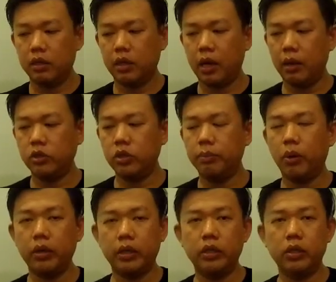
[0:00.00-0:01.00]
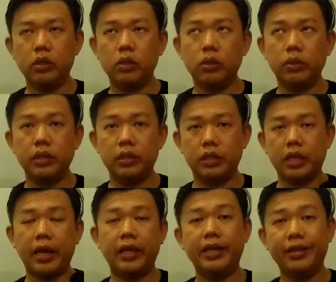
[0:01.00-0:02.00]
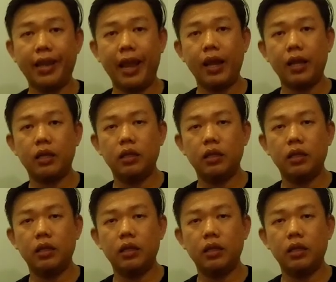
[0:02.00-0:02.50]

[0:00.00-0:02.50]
that I actually bought in Uniqlo. This is a heat tech.